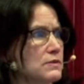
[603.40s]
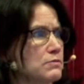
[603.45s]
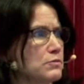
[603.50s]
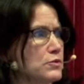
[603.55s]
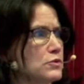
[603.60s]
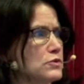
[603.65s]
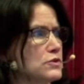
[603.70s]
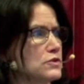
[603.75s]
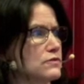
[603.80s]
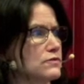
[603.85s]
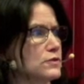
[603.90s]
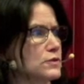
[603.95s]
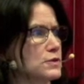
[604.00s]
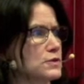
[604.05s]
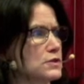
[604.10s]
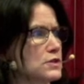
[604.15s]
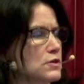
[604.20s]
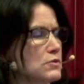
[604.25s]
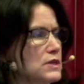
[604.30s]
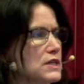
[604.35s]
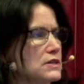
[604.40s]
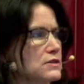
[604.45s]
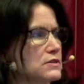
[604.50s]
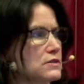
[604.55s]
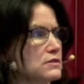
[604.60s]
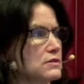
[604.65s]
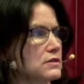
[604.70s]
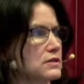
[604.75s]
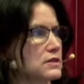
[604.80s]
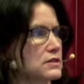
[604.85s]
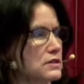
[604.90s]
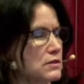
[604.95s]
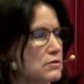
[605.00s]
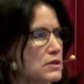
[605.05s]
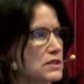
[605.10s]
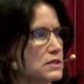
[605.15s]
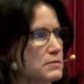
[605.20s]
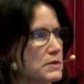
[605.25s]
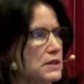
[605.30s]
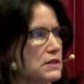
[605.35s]
important for
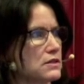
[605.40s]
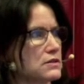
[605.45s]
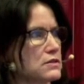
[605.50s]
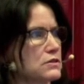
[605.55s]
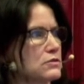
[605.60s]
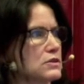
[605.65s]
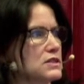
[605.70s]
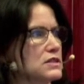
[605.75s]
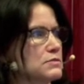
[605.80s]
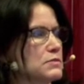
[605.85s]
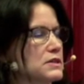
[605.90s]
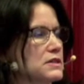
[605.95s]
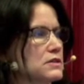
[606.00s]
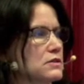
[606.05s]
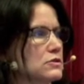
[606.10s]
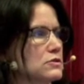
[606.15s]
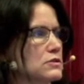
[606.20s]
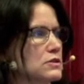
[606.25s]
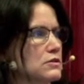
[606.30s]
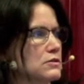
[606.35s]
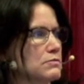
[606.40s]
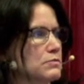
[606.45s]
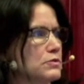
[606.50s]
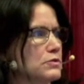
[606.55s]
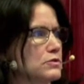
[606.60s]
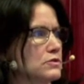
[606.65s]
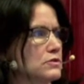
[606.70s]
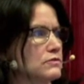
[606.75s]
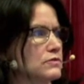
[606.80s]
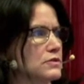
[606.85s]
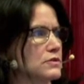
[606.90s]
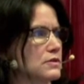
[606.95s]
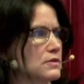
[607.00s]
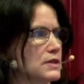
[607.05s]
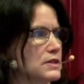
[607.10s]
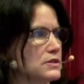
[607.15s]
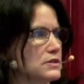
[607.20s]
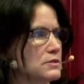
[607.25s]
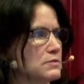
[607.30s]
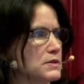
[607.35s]
Estonian-speaking students, but not so important for the
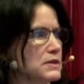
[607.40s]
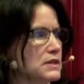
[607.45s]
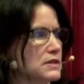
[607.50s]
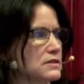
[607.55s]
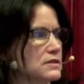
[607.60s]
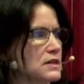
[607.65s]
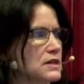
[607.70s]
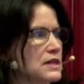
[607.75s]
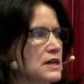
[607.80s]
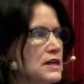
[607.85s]
Russian speakers.